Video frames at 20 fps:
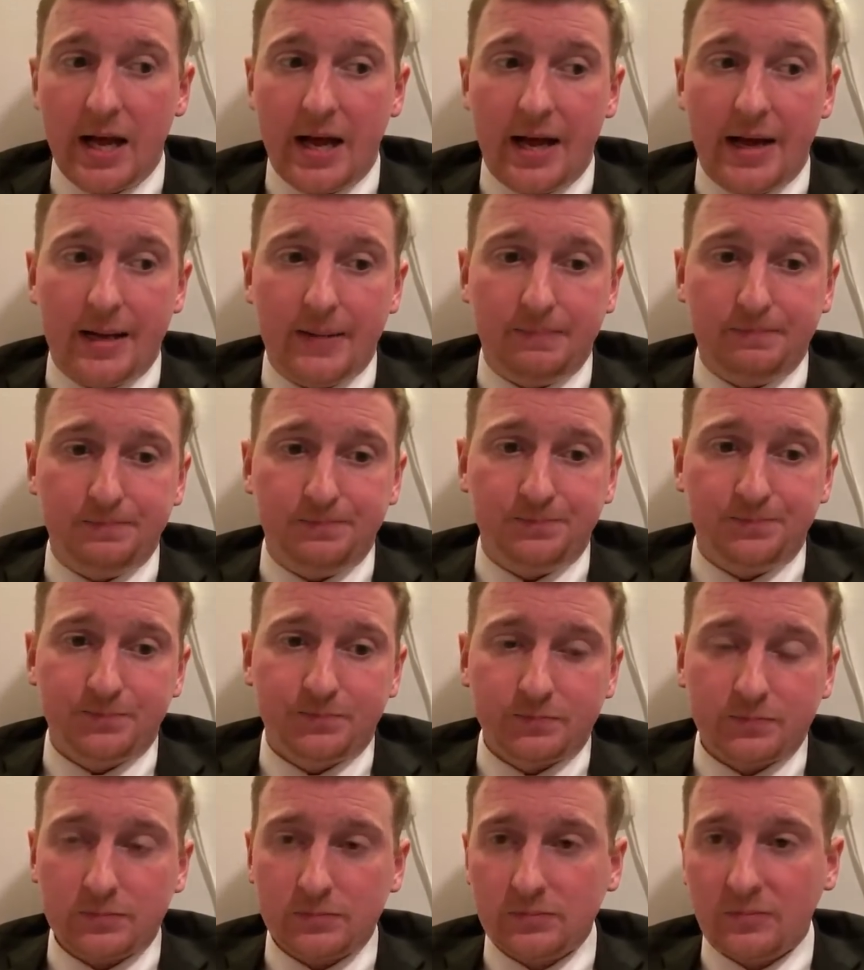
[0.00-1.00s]
Um,
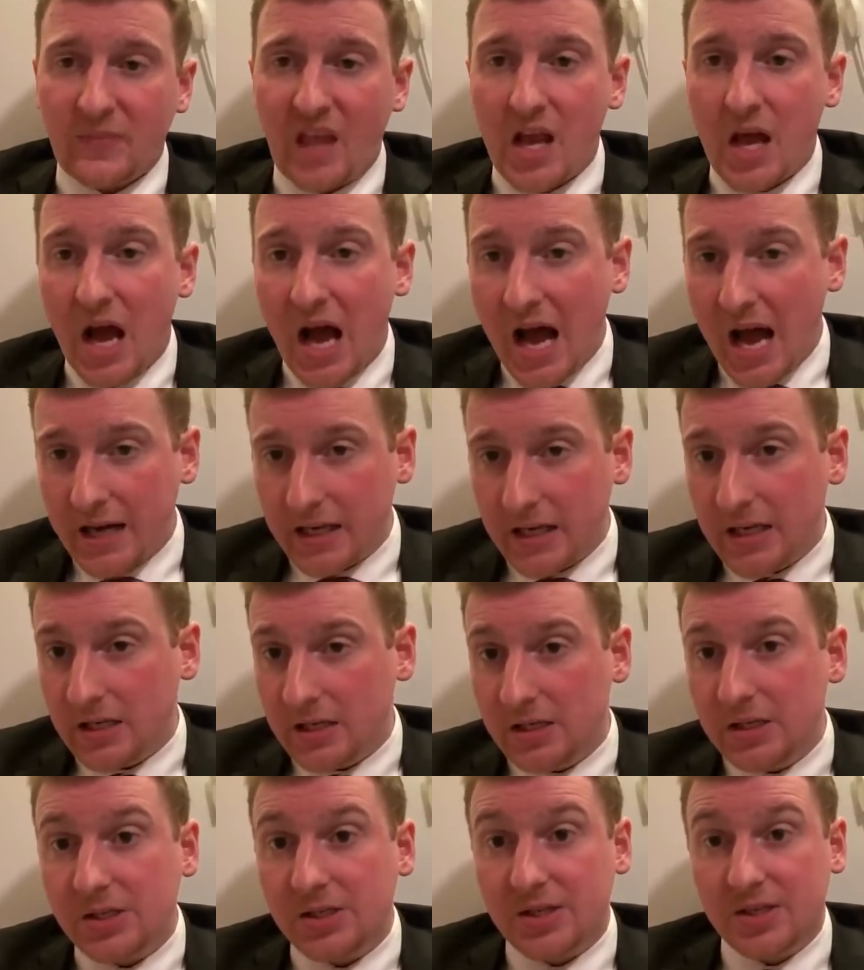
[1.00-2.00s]
Hadi
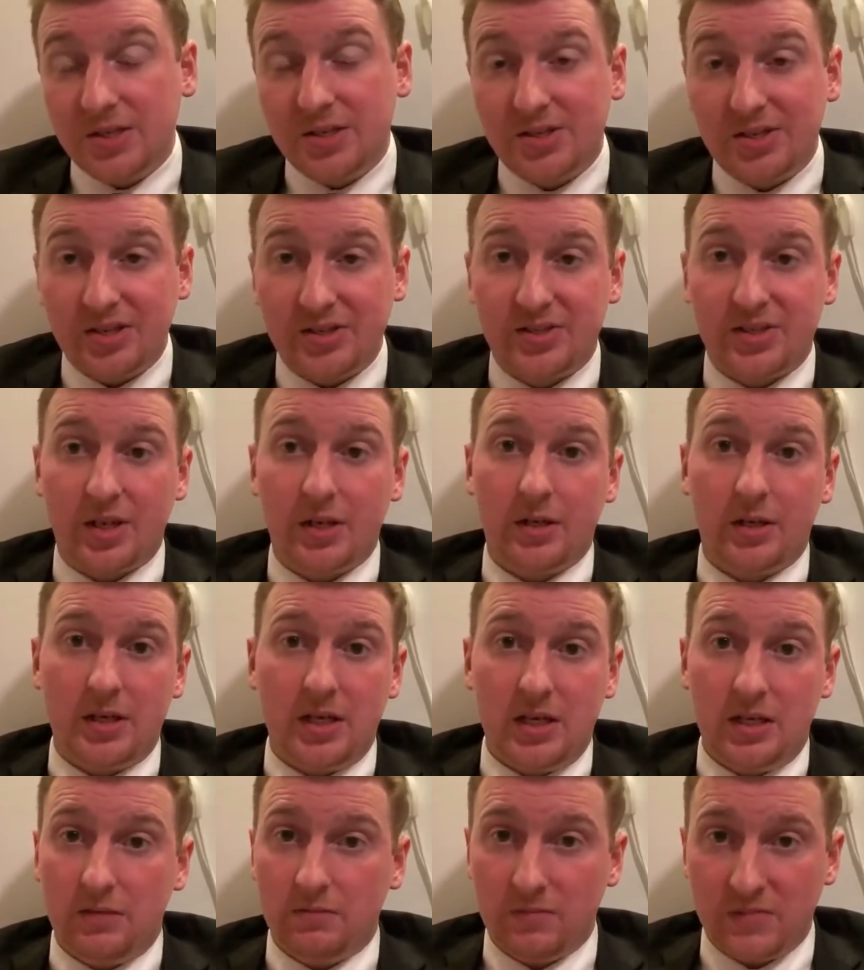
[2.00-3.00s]
is
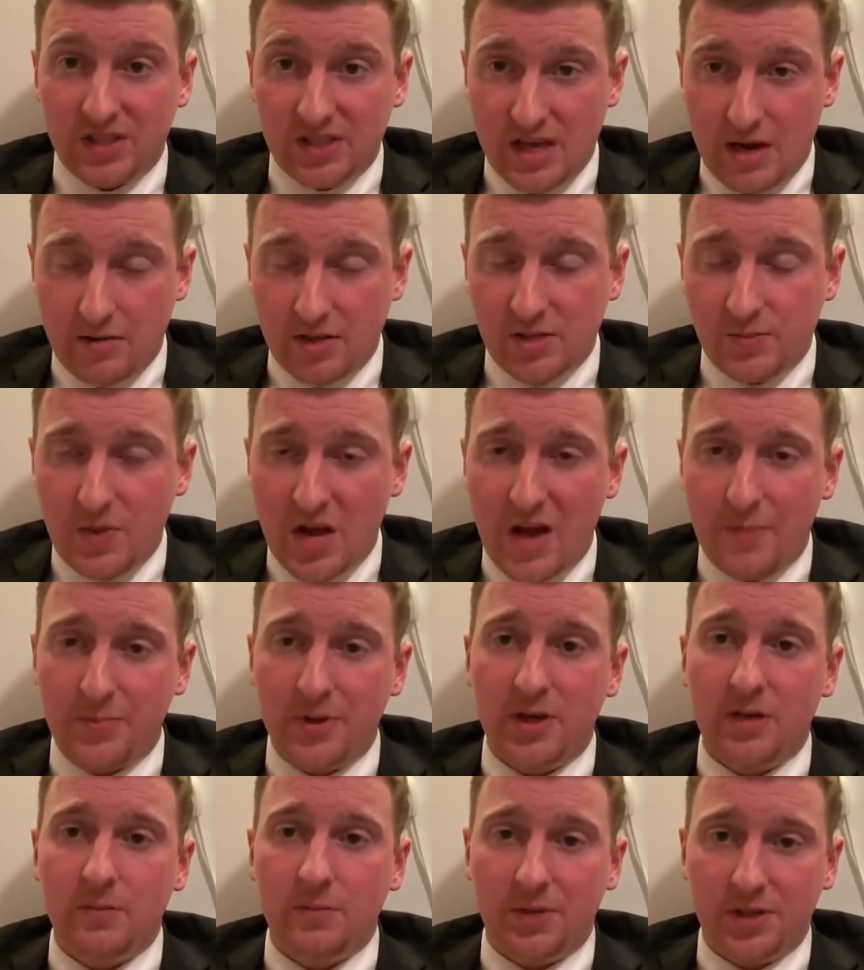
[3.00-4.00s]
consistently the Saudis'
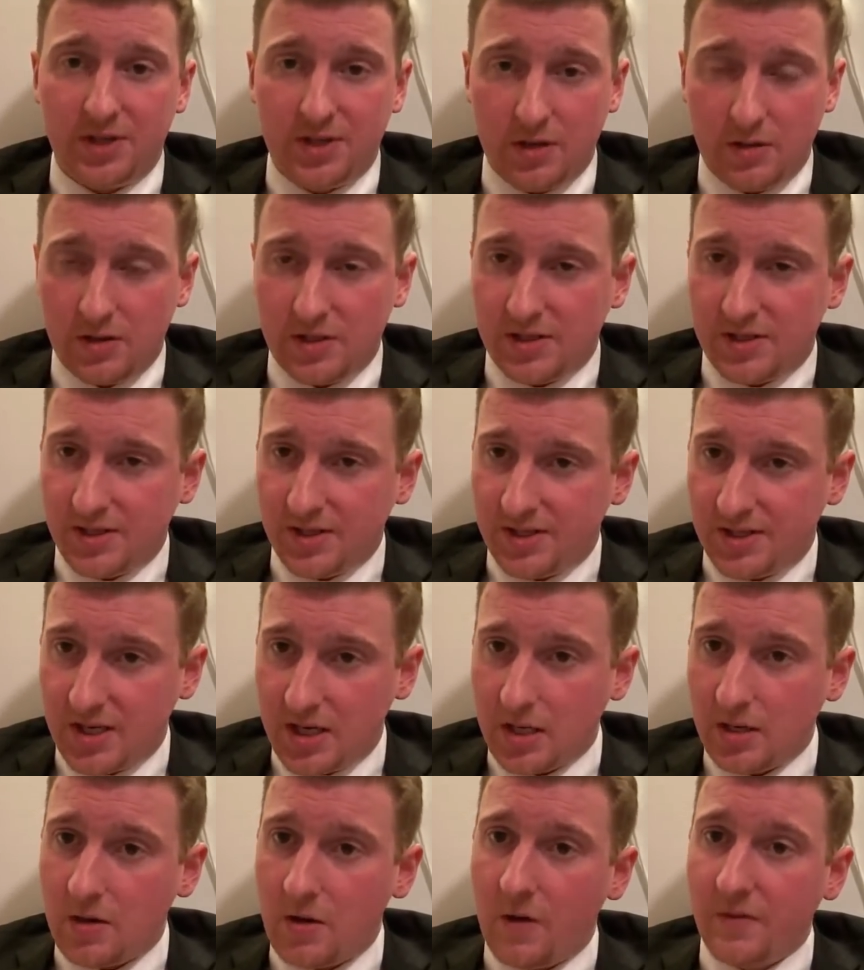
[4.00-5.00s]
puppet, but there is this
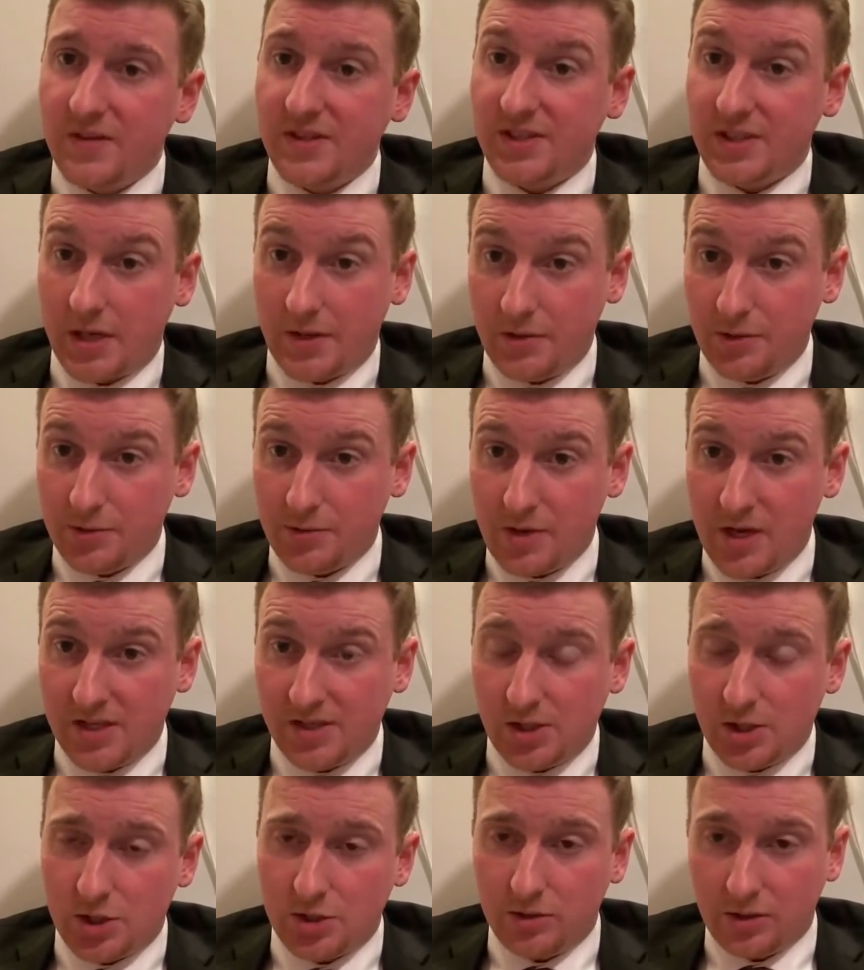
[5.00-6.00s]
thing called the Southern
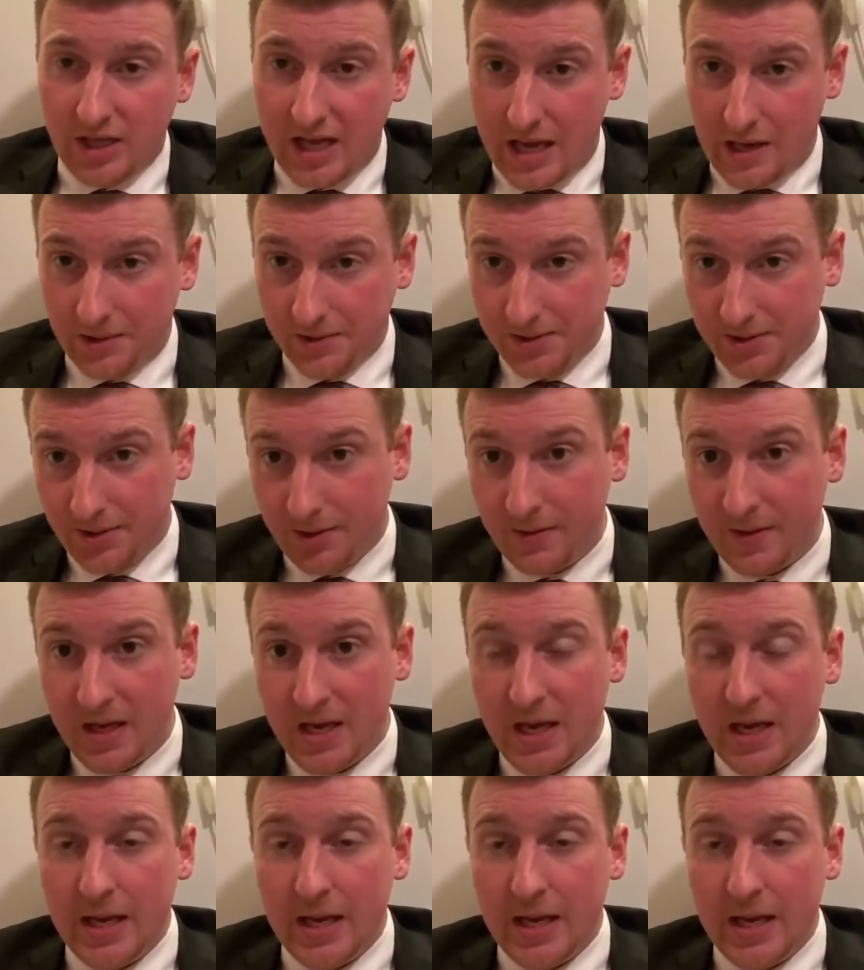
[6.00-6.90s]
Transitional Council